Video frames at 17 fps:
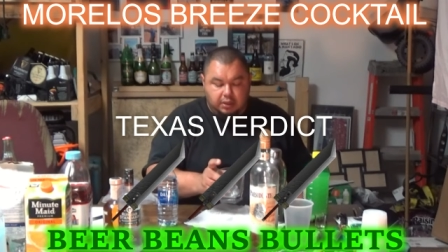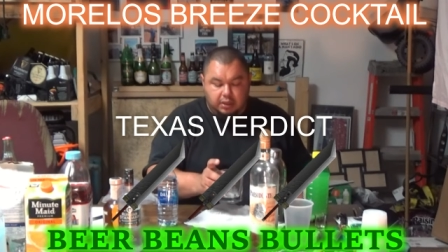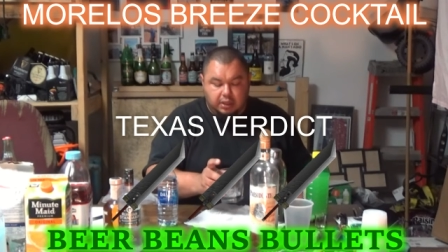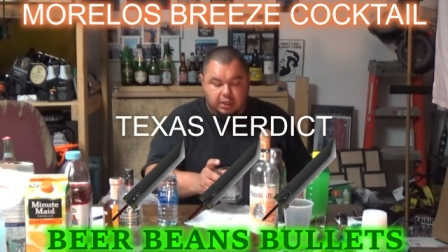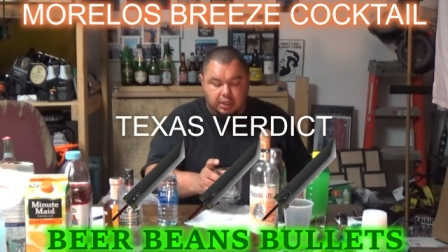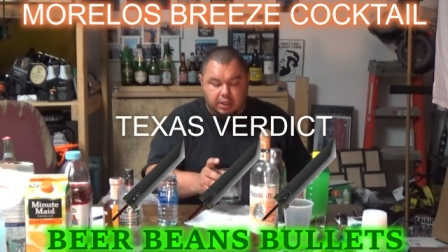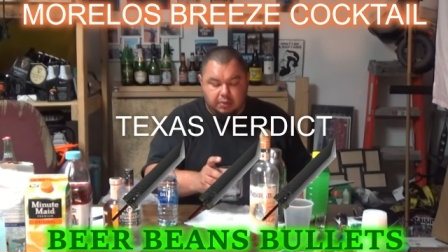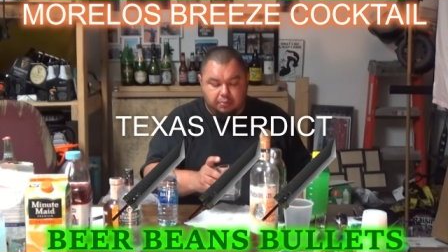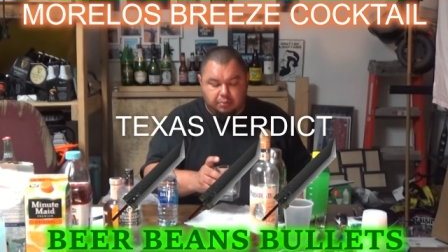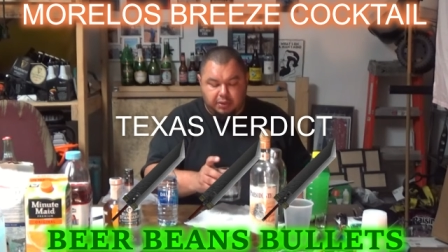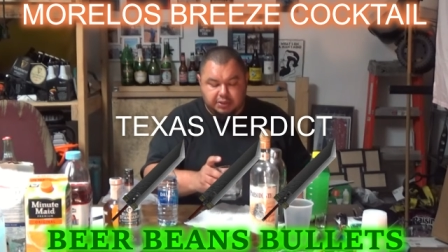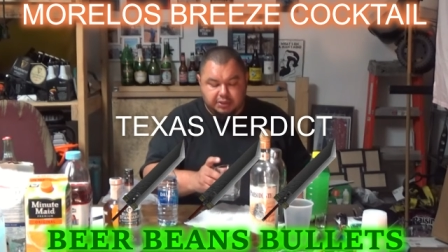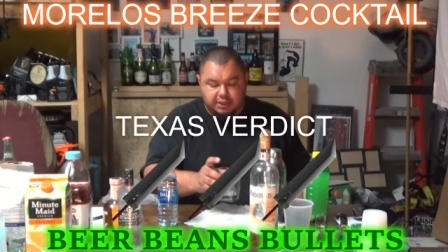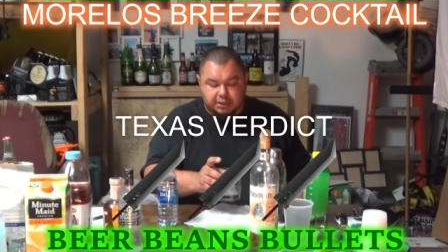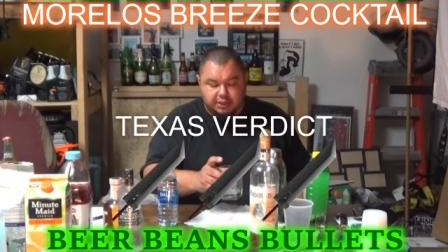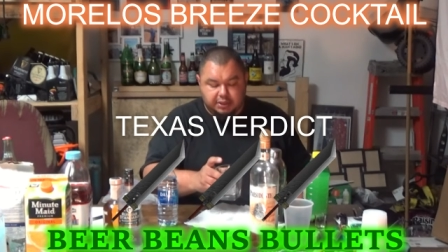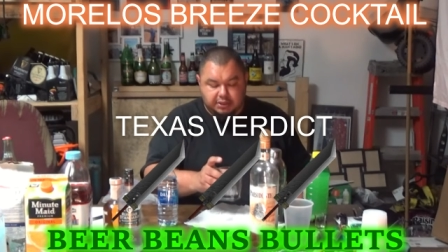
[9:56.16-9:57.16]
the
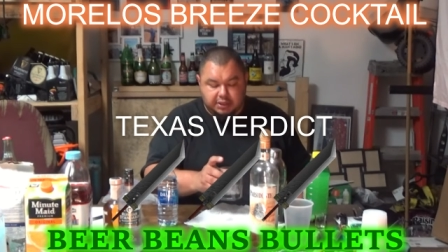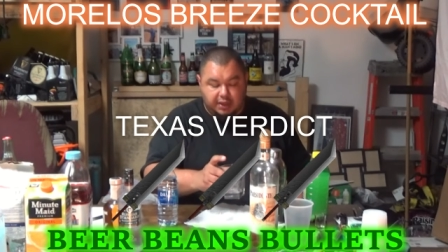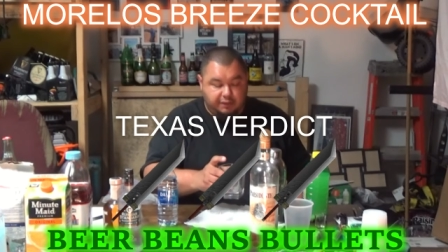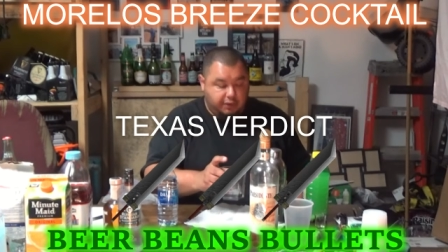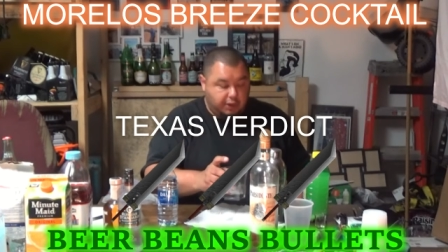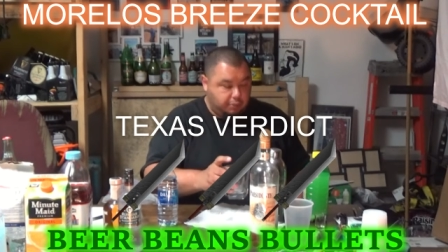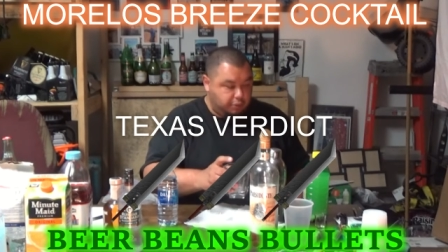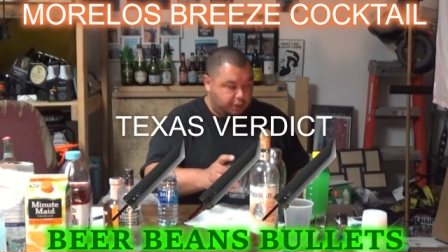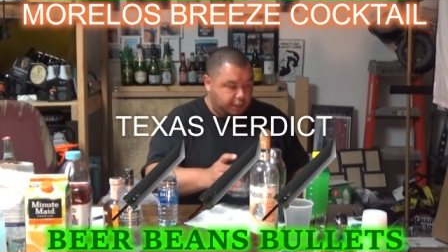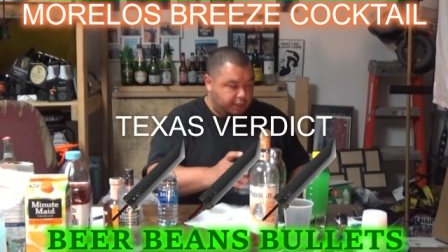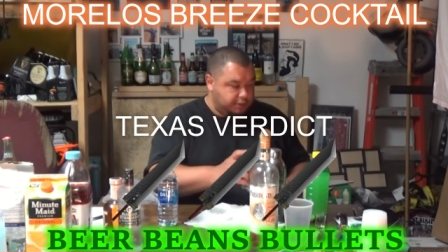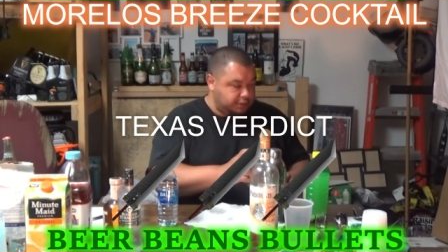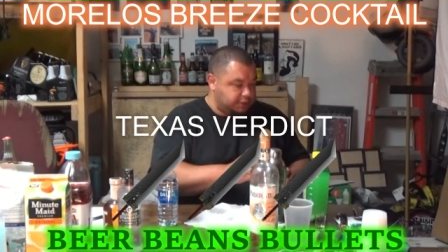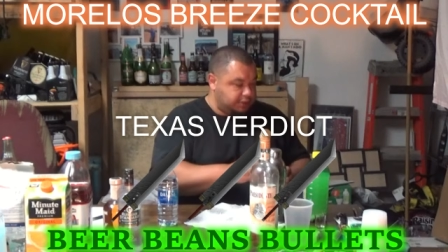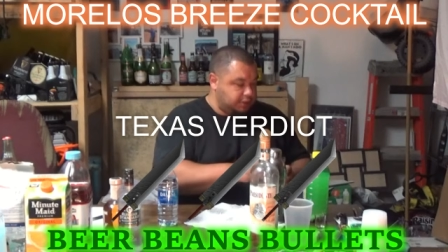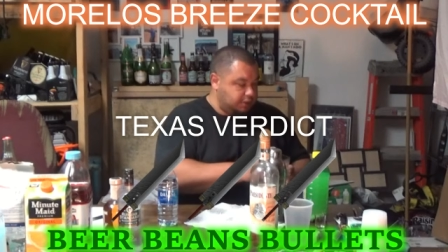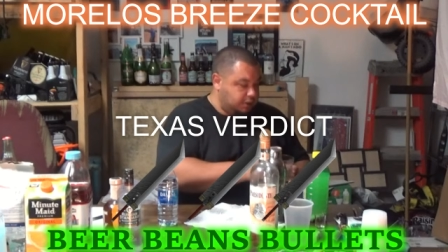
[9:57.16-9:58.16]
Presidente is not very
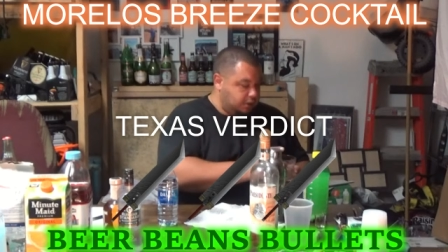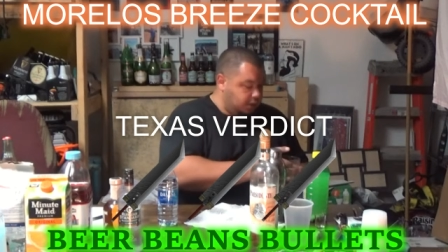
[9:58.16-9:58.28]
pronounced.